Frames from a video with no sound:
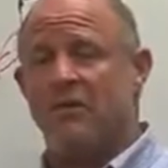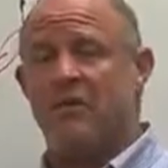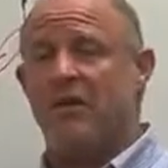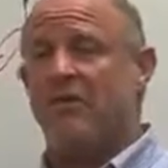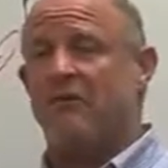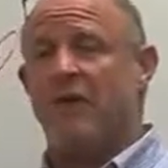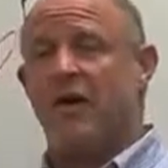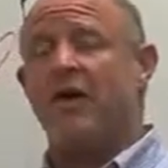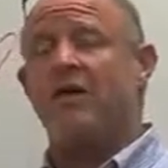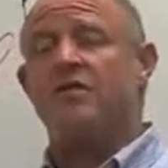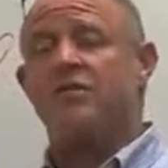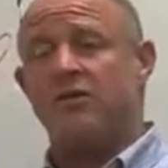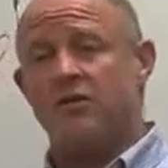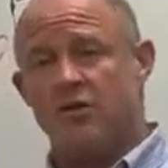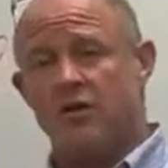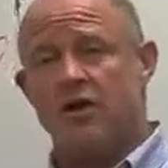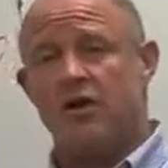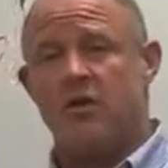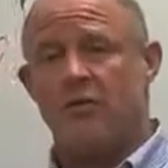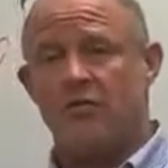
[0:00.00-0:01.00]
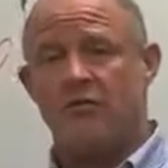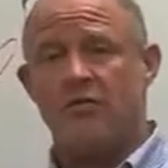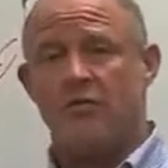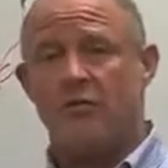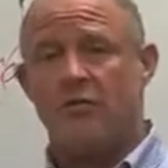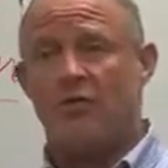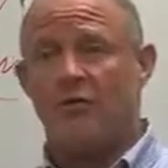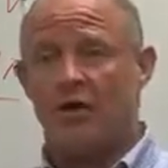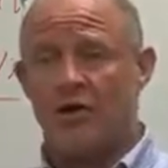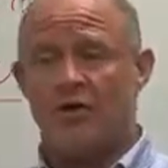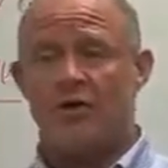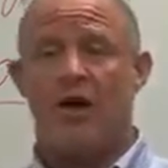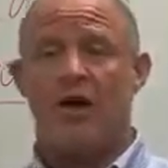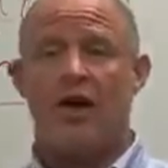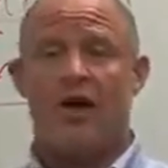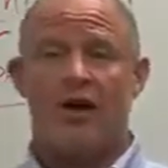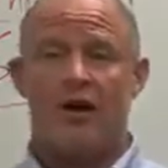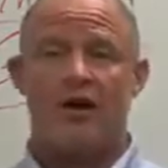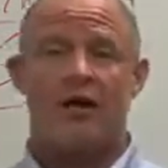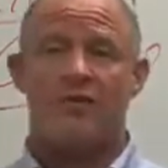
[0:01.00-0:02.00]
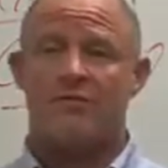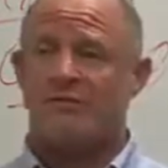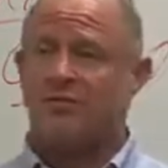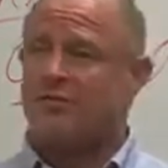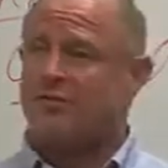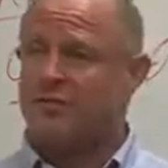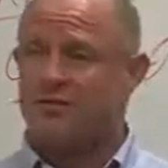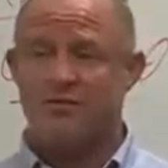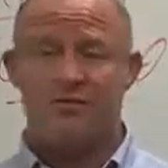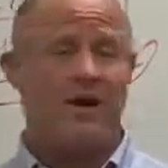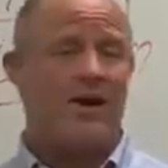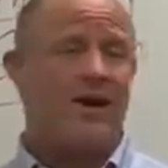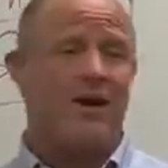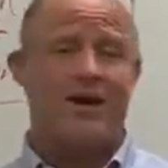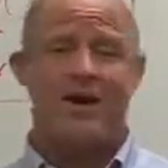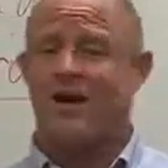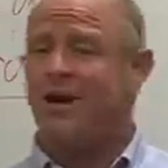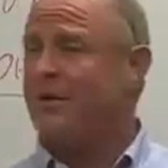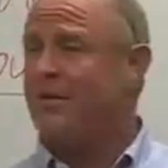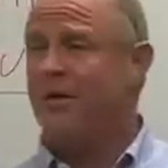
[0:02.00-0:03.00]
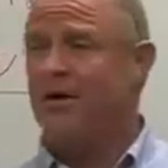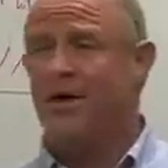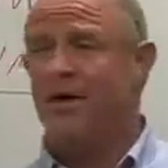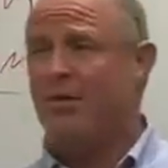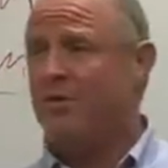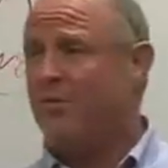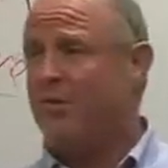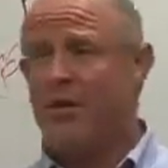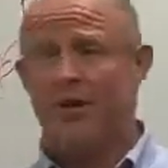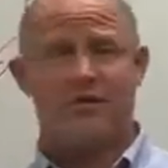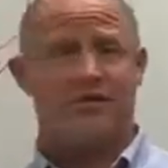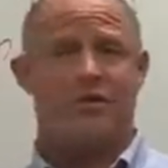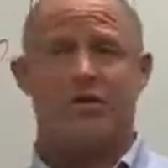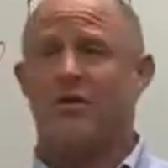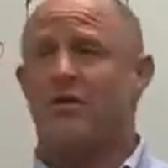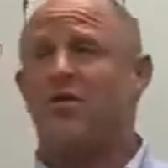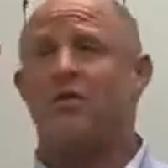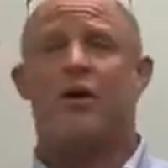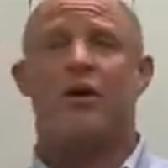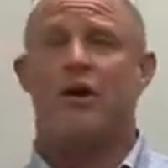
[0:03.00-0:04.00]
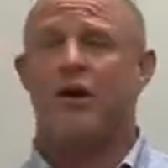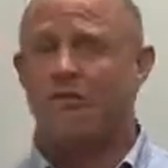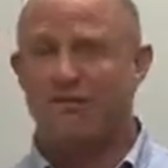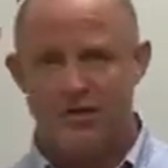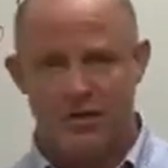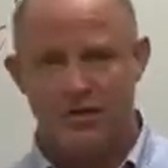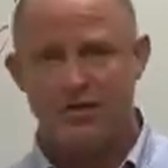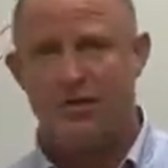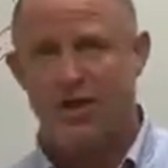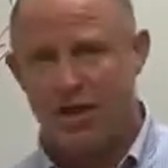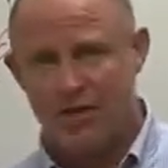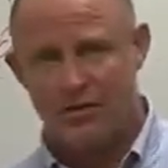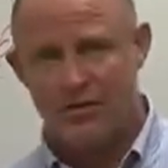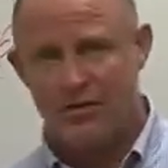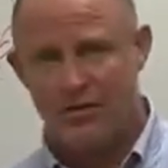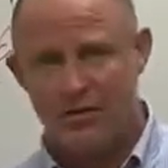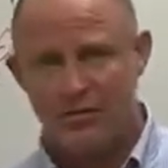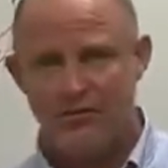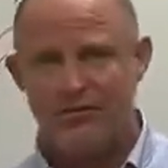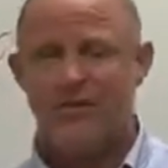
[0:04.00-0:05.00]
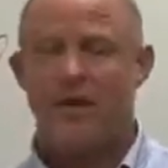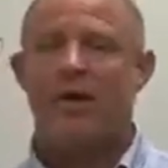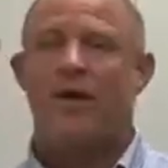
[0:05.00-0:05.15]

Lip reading: my fantasy will come true where a client comes and says, man, I came in under budget. Who do I give the check to?